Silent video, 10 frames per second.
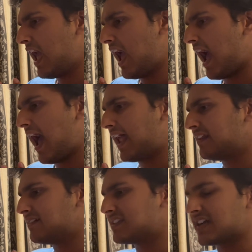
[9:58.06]

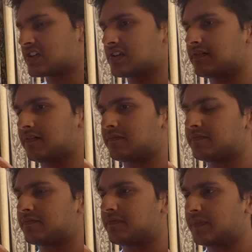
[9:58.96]
And it's actually,
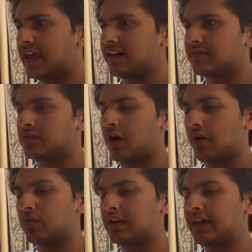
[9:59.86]
they not
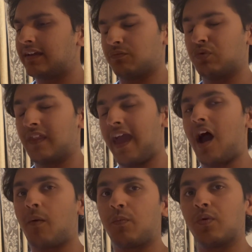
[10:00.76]
only will they
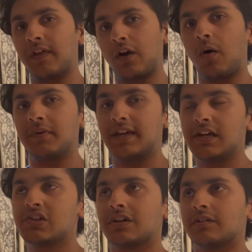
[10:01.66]
help with
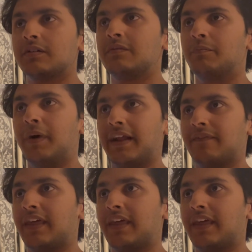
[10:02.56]
accommodation, but they